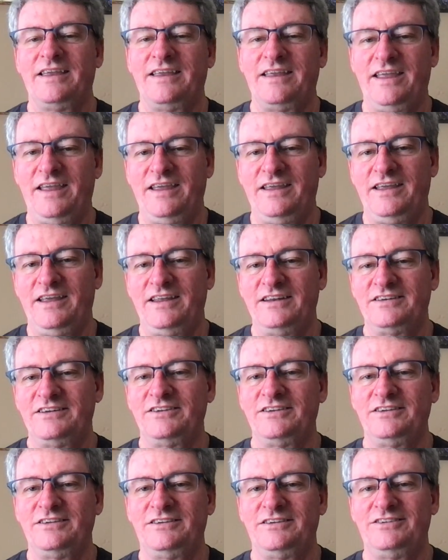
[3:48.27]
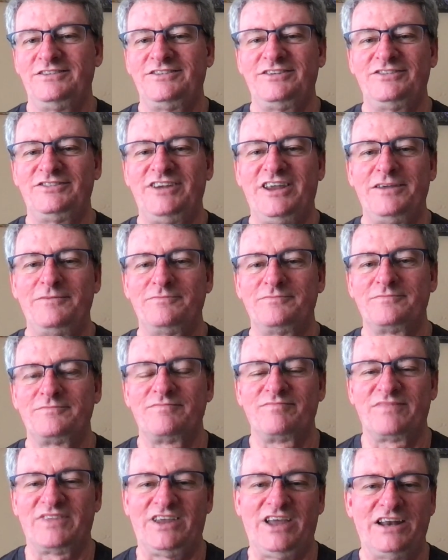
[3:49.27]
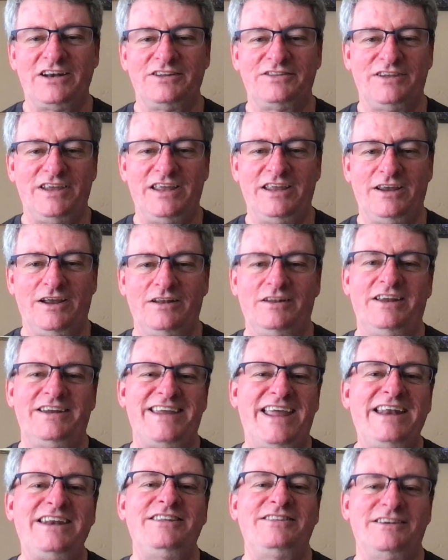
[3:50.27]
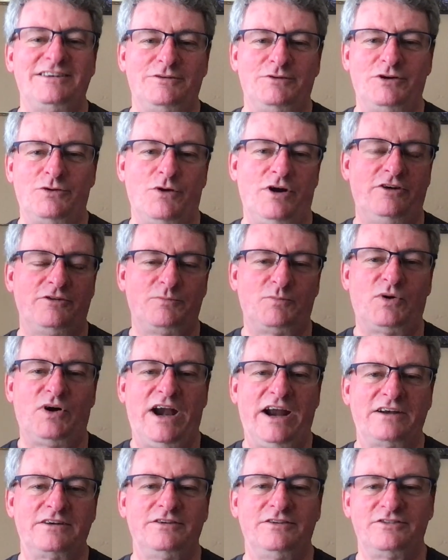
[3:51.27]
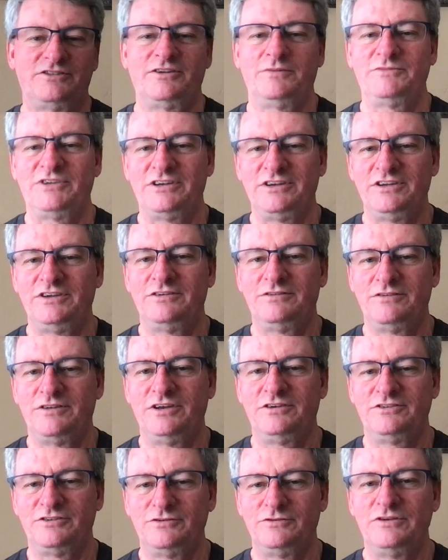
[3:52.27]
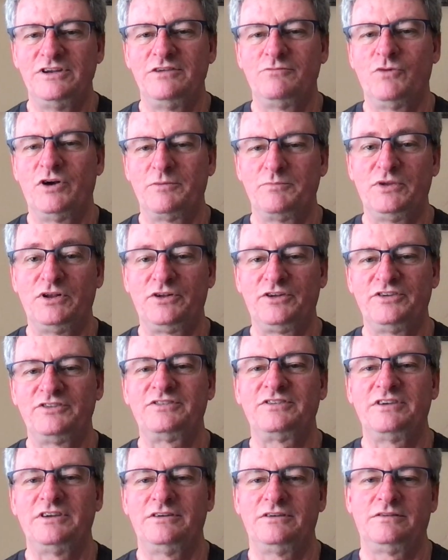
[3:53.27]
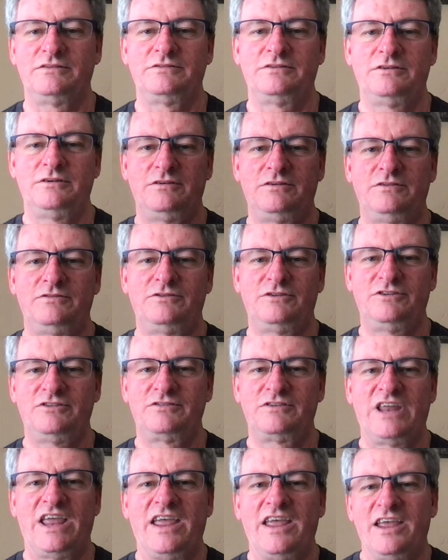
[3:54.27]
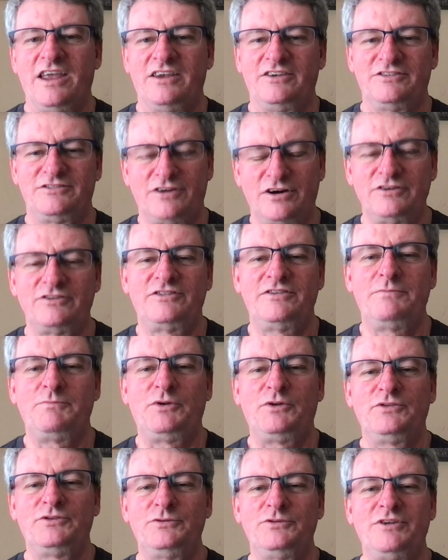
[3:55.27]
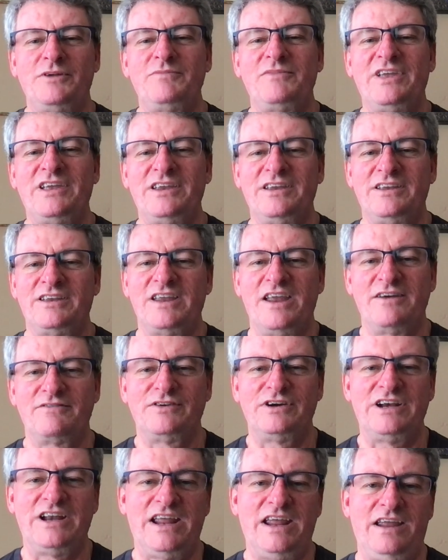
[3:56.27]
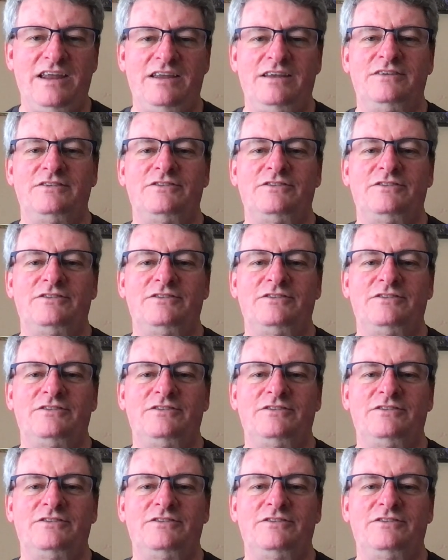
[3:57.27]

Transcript: And it's the same kind of thing. And like anything that requires practice, something that you need, want to build a skill, you just start simple, do something every day.